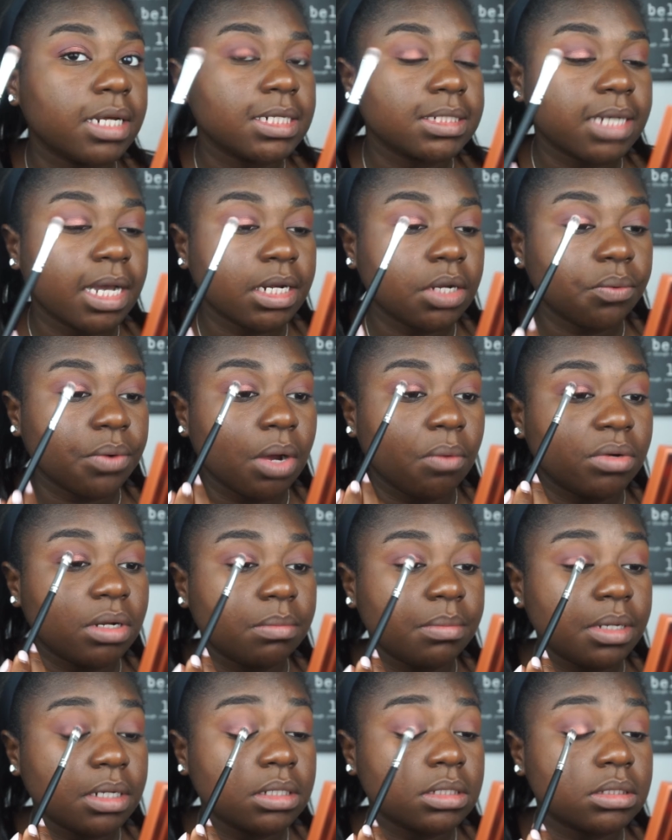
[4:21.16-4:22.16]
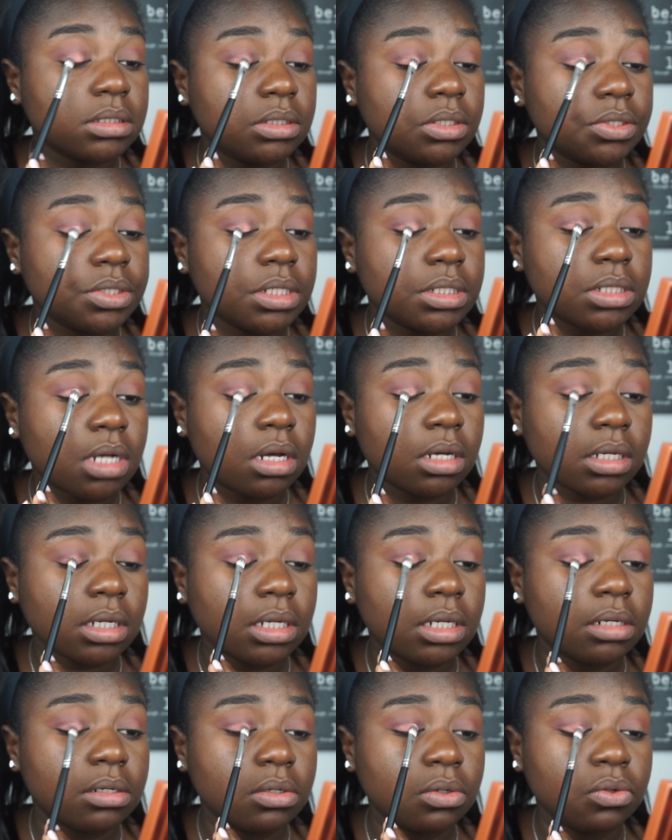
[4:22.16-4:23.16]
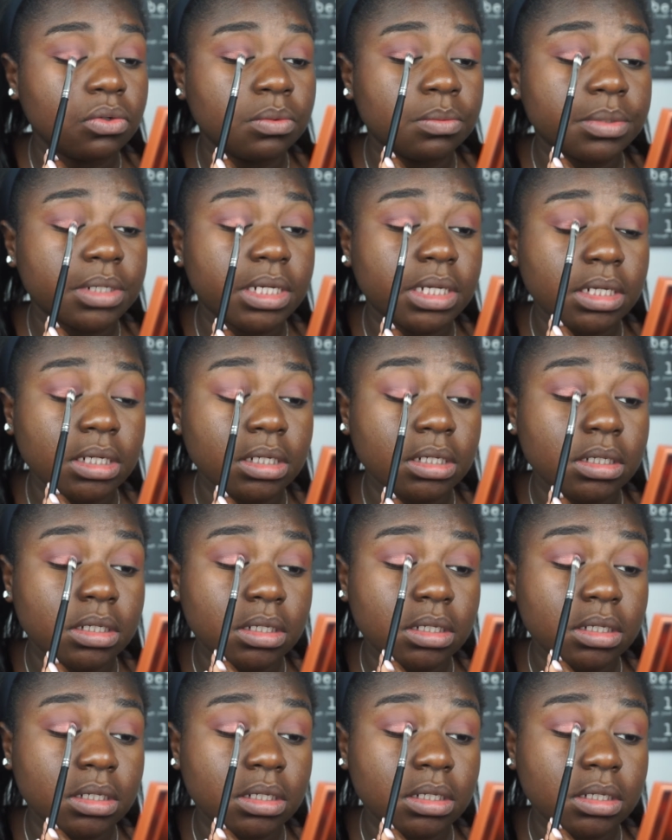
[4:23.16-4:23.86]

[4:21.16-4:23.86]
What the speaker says: that's kind of where I want to mix Dirty Talk and Lumbre.